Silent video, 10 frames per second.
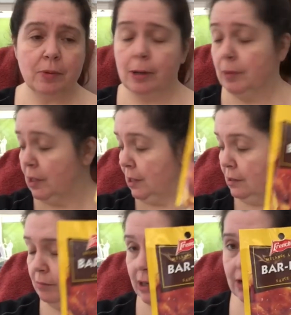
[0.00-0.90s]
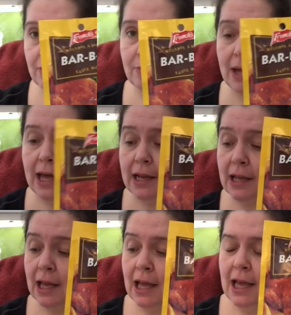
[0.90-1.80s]
are probably in my other
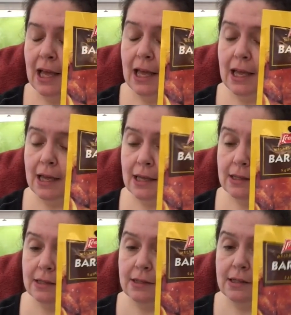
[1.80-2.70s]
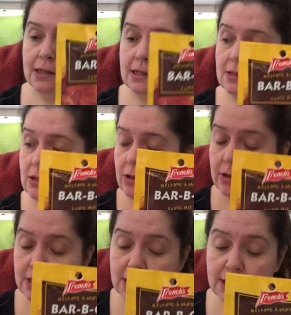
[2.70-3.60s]
bag. And these
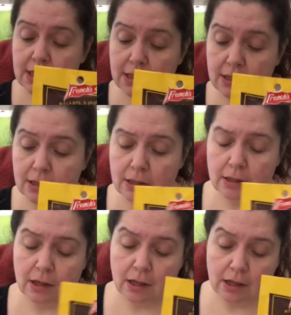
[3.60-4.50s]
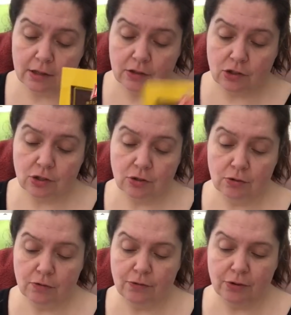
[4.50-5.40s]
are still uh,
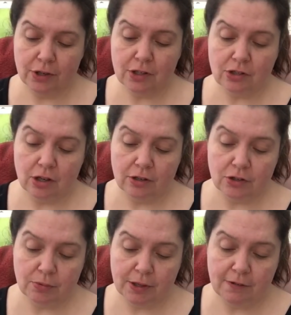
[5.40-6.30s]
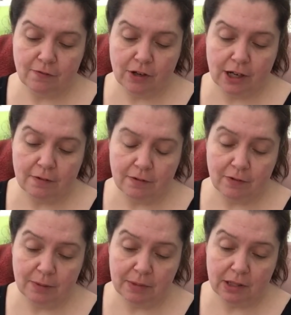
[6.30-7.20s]
two for $1.25 if
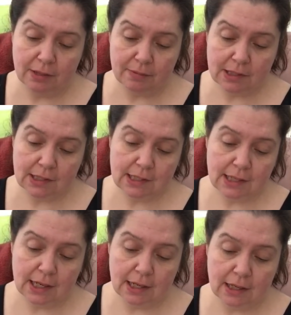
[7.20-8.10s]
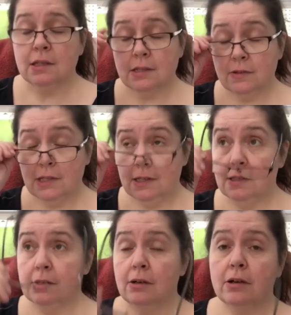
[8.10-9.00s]
I'm not mistaken. So
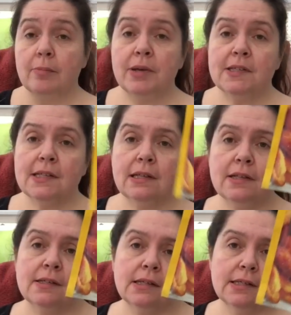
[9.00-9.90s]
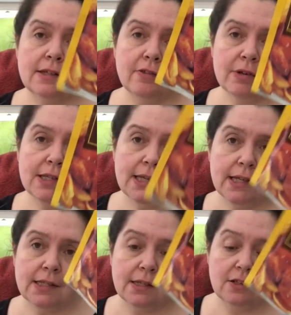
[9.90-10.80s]
these are basically 63
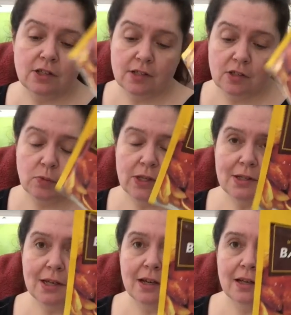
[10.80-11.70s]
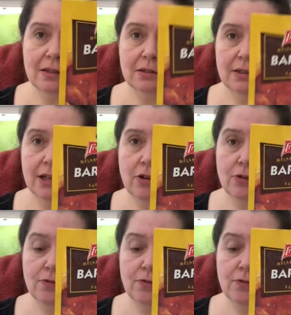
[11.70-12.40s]
cents each. This is what they, they go